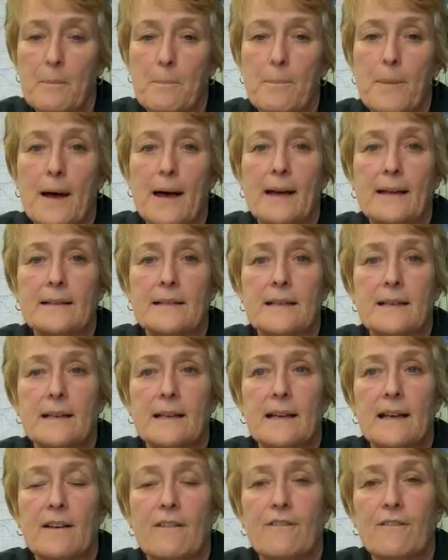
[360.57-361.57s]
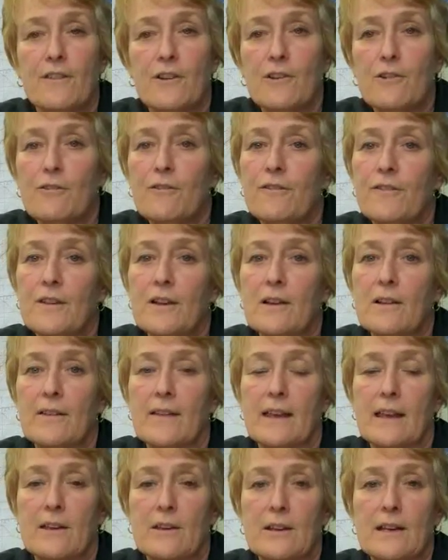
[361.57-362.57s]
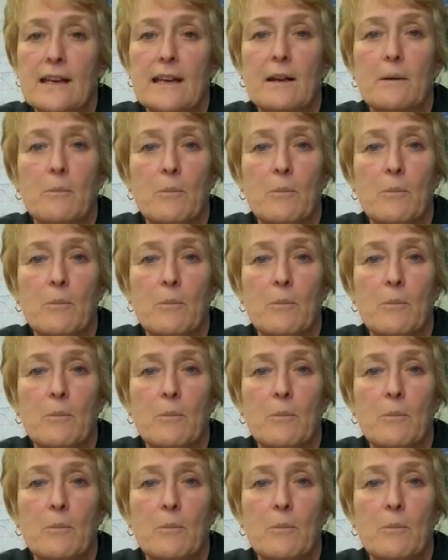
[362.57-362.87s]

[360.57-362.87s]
But if you feel that you need a